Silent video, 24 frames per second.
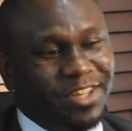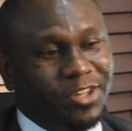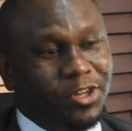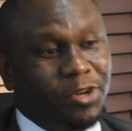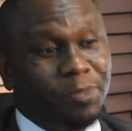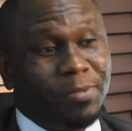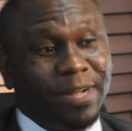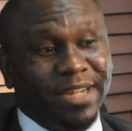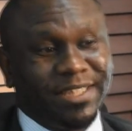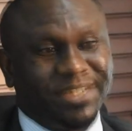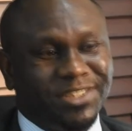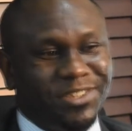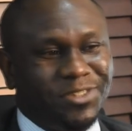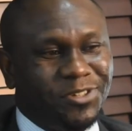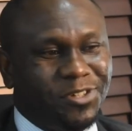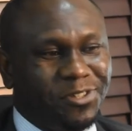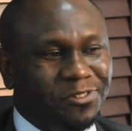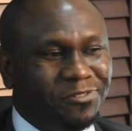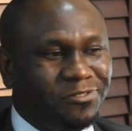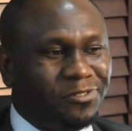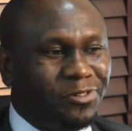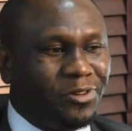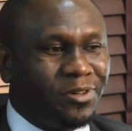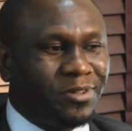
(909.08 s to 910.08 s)
want to thank the Almighty
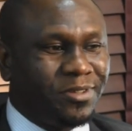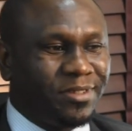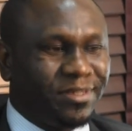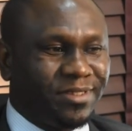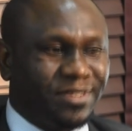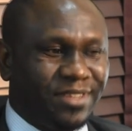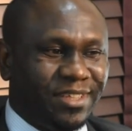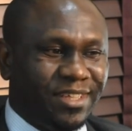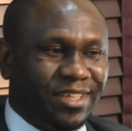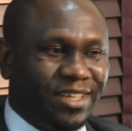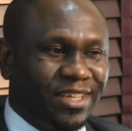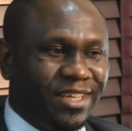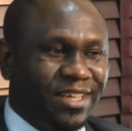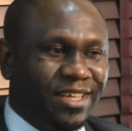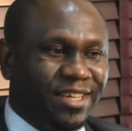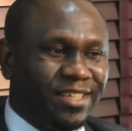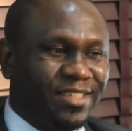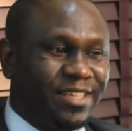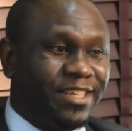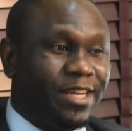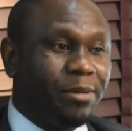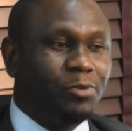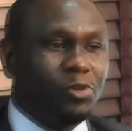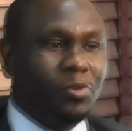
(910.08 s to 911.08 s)
God for
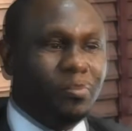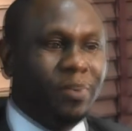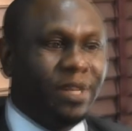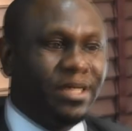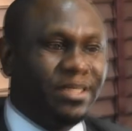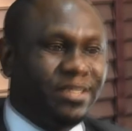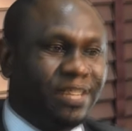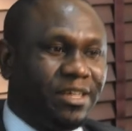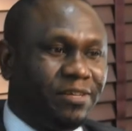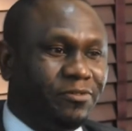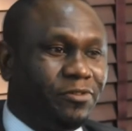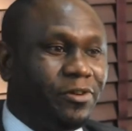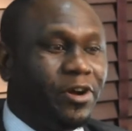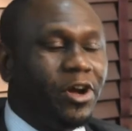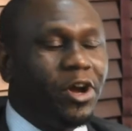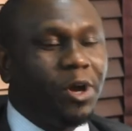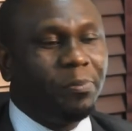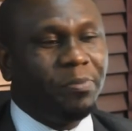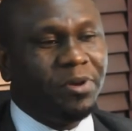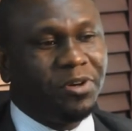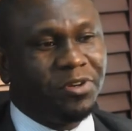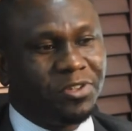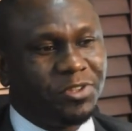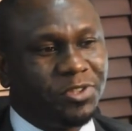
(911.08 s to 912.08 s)
his enablement and
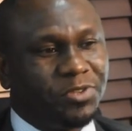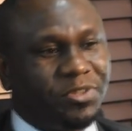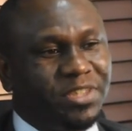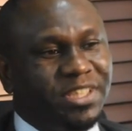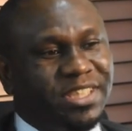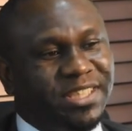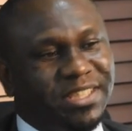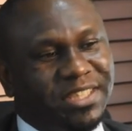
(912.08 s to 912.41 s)
for helping us